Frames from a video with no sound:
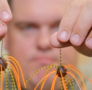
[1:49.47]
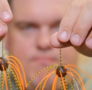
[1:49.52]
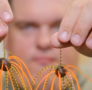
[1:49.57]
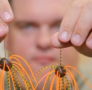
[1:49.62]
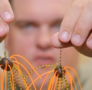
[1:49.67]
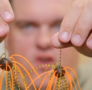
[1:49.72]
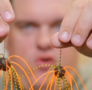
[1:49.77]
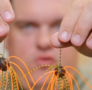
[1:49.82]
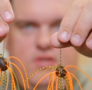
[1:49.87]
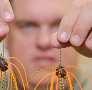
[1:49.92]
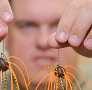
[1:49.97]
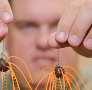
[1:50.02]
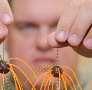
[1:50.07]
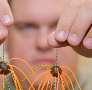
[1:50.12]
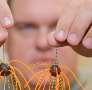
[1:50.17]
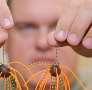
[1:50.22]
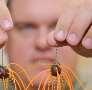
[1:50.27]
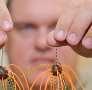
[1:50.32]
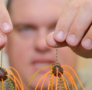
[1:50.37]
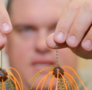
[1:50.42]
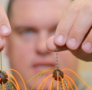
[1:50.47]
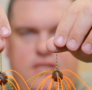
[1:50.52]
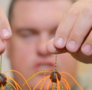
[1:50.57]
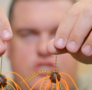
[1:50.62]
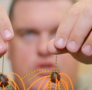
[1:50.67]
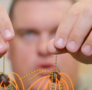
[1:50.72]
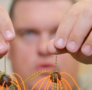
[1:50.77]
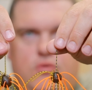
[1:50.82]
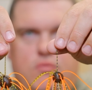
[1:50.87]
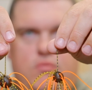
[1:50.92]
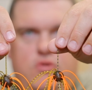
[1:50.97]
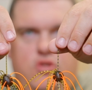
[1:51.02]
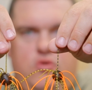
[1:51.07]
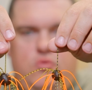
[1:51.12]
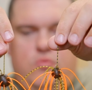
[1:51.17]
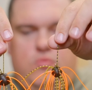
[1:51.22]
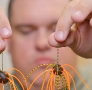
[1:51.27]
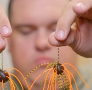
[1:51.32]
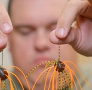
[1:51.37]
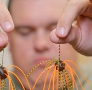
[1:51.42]
fairly substantial,
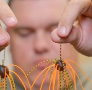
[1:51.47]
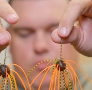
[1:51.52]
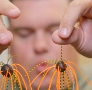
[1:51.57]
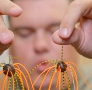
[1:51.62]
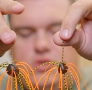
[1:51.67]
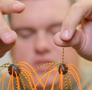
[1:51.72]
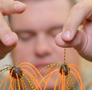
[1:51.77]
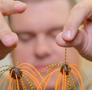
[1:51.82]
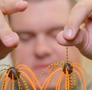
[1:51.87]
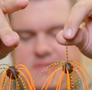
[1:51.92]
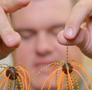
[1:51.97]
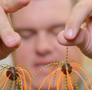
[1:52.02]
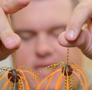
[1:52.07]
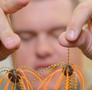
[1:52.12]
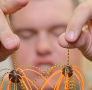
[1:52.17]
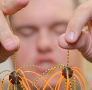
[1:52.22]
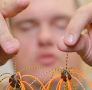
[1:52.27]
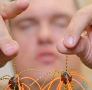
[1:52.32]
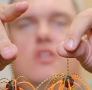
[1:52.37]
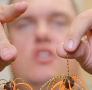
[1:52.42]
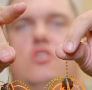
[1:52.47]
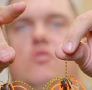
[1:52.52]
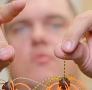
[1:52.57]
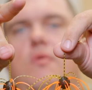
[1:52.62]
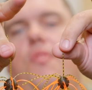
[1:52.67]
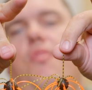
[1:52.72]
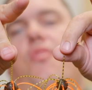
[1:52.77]
more substantial than you would